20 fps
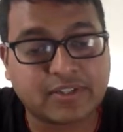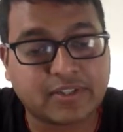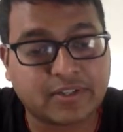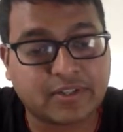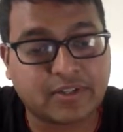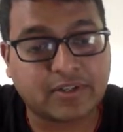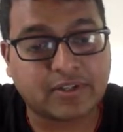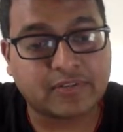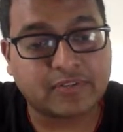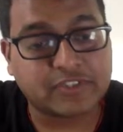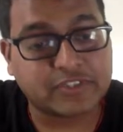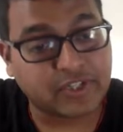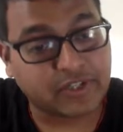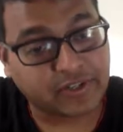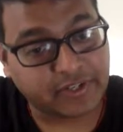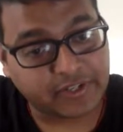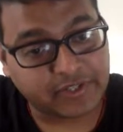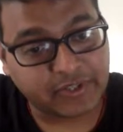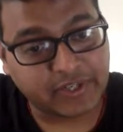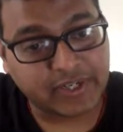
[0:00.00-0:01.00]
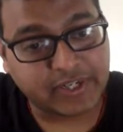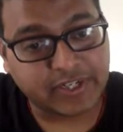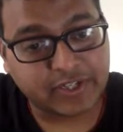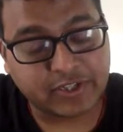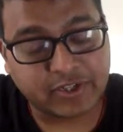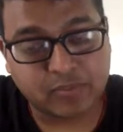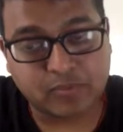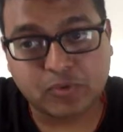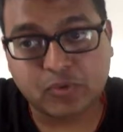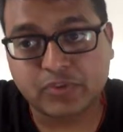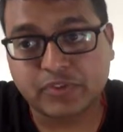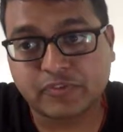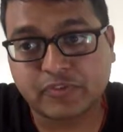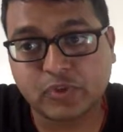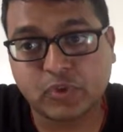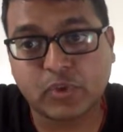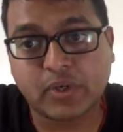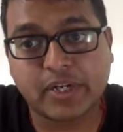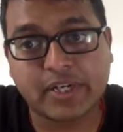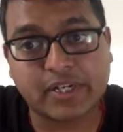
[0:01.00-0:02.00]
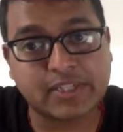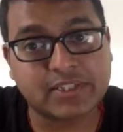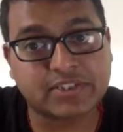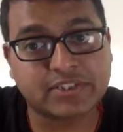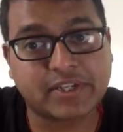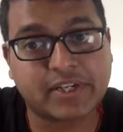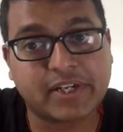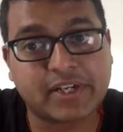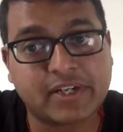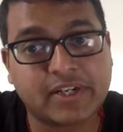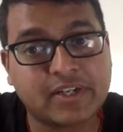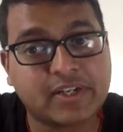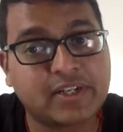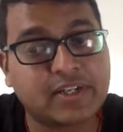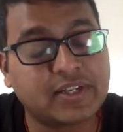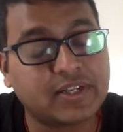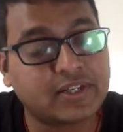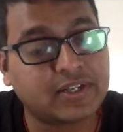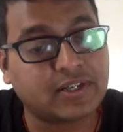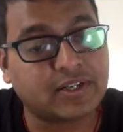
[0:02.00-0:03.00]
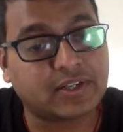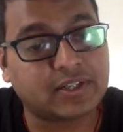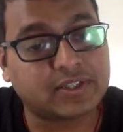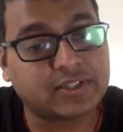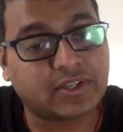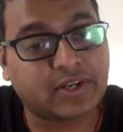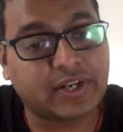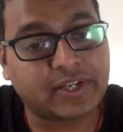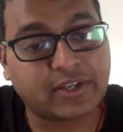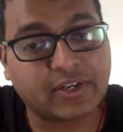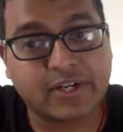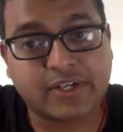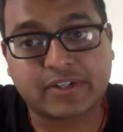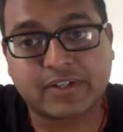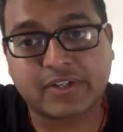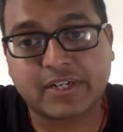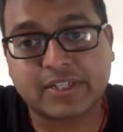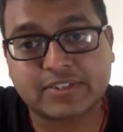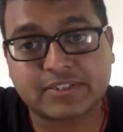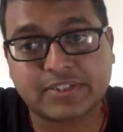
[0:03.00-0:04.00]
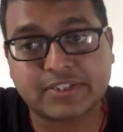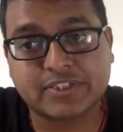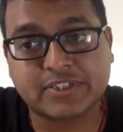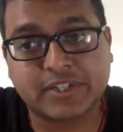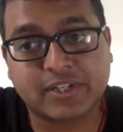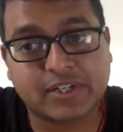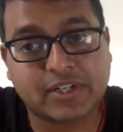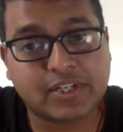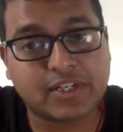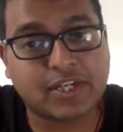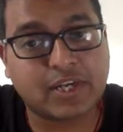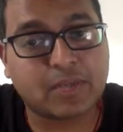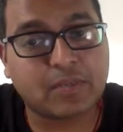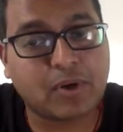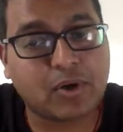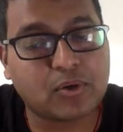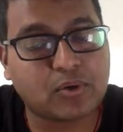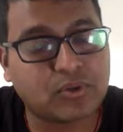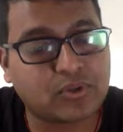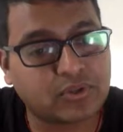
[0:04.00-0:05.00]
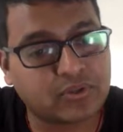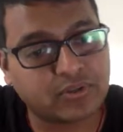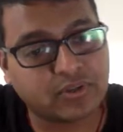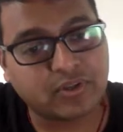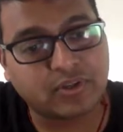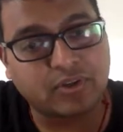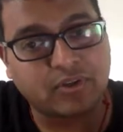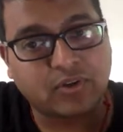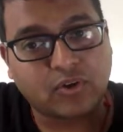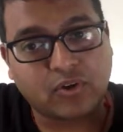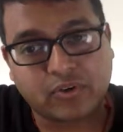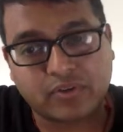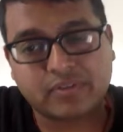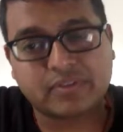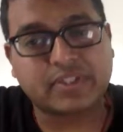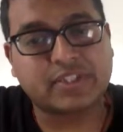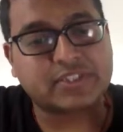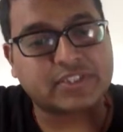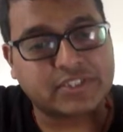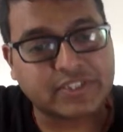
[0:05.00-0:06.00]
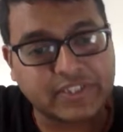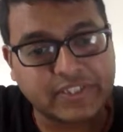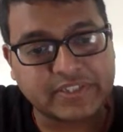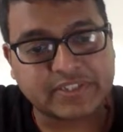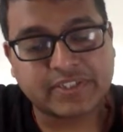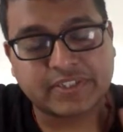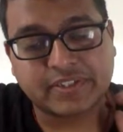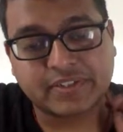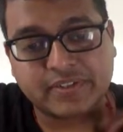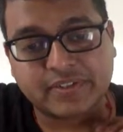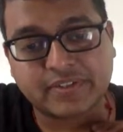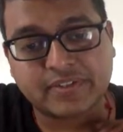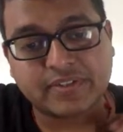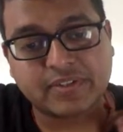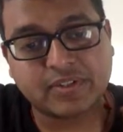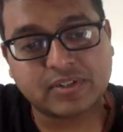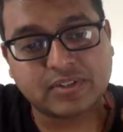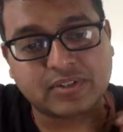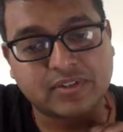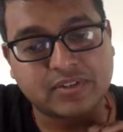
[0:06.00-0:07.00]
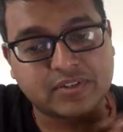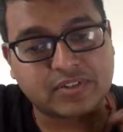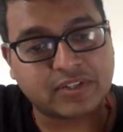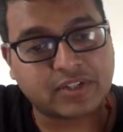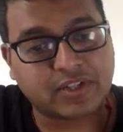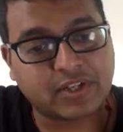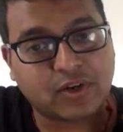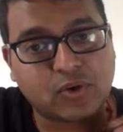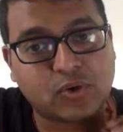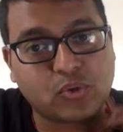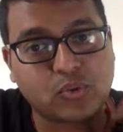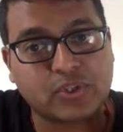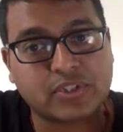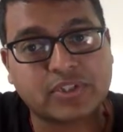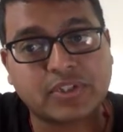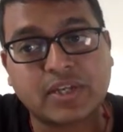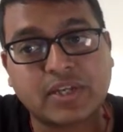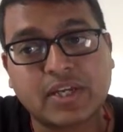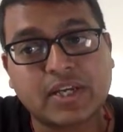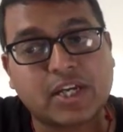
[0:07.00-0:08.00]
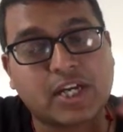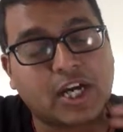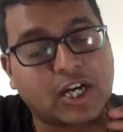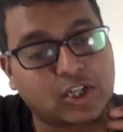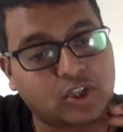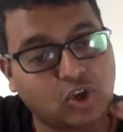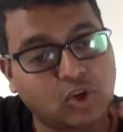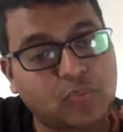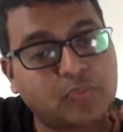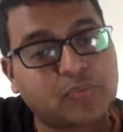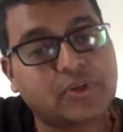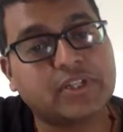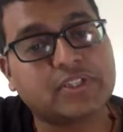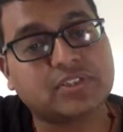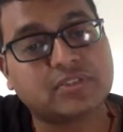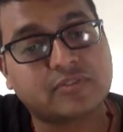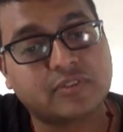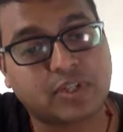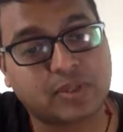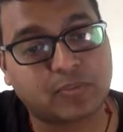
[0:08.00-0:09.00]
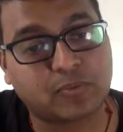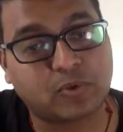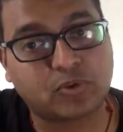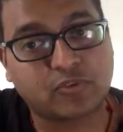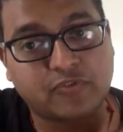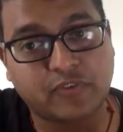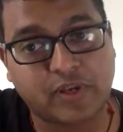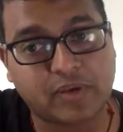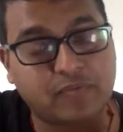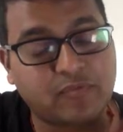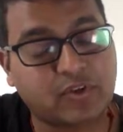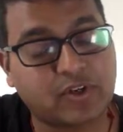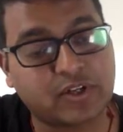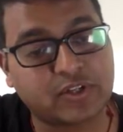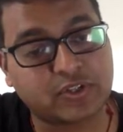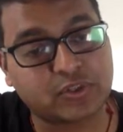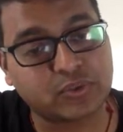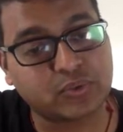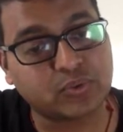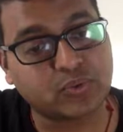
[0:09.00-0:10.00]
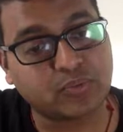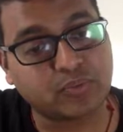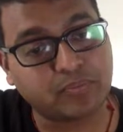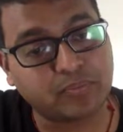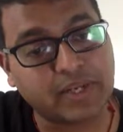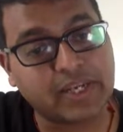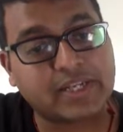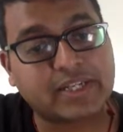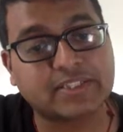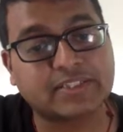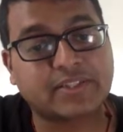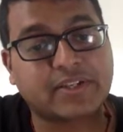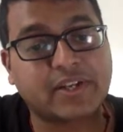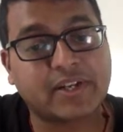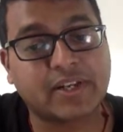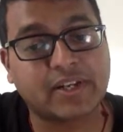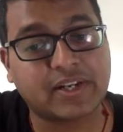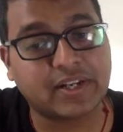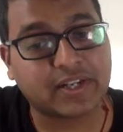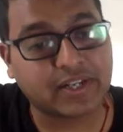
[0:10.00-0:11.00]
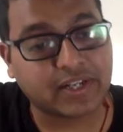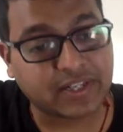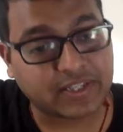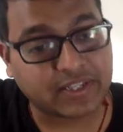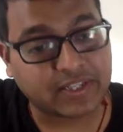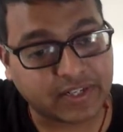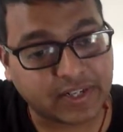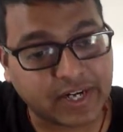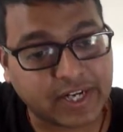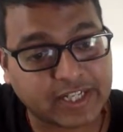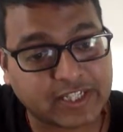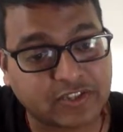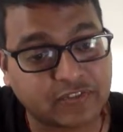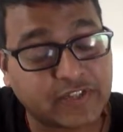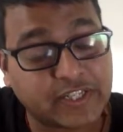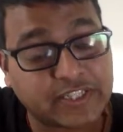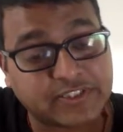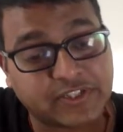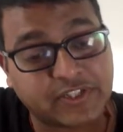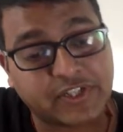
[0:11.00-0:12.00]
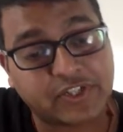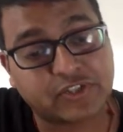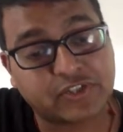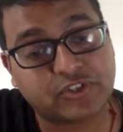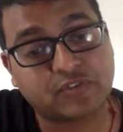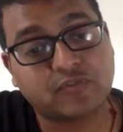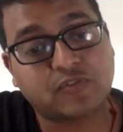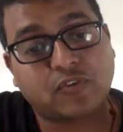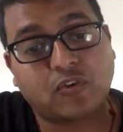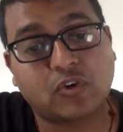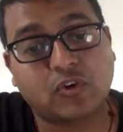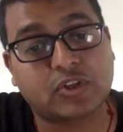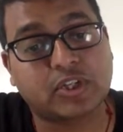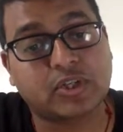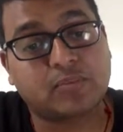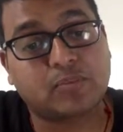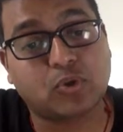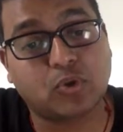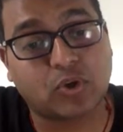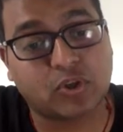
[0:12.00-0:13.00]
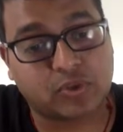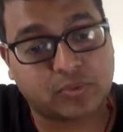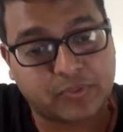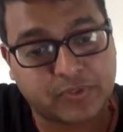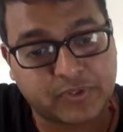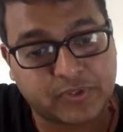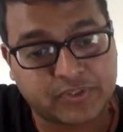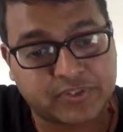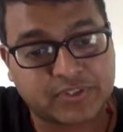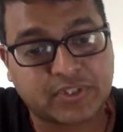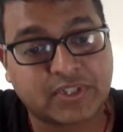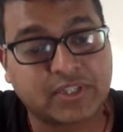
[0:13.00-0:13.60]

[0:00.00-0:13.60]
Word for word: uh, which are regulating cryptos. If you look at Israel, uh, the regulator has recently come out uh, or they're just teasing the, the crowd with a comprehensive crypto framework to make Israel an attractive destination for crypto entrepreneurs.